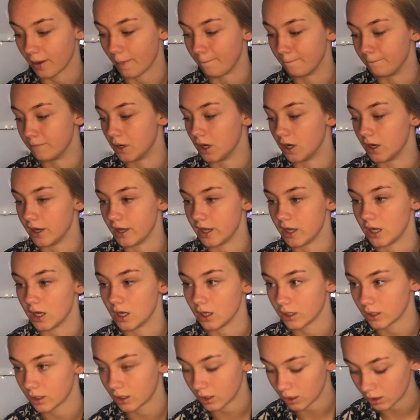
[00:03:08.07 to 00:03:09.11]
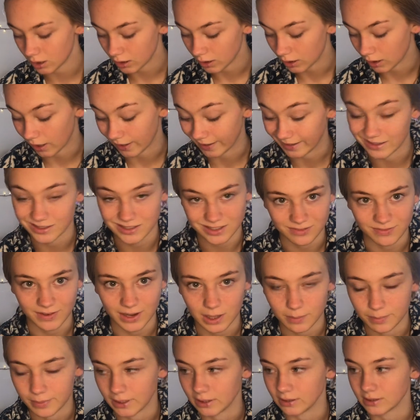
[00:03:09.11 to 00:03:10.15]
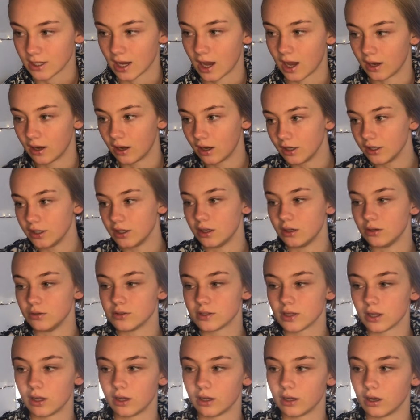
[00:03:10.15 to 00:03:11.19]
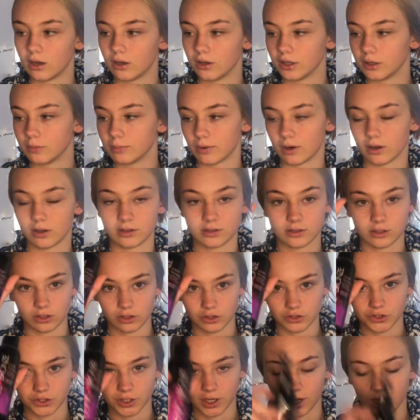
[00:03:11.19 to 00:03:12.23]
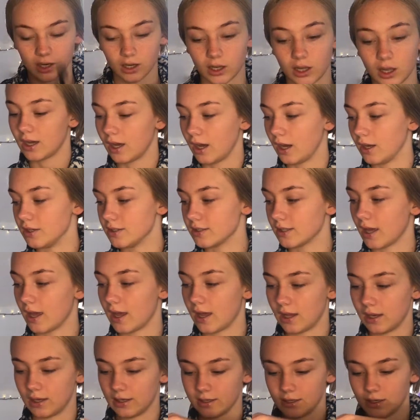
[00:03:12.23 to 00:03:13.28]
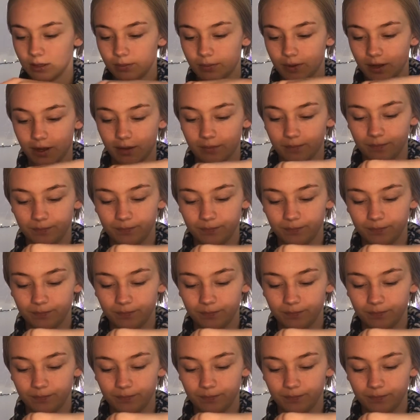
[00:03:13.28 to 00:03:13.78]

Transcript: my like developing tan. I use the Iconic Bronze Ultra Dark. I just get a little bit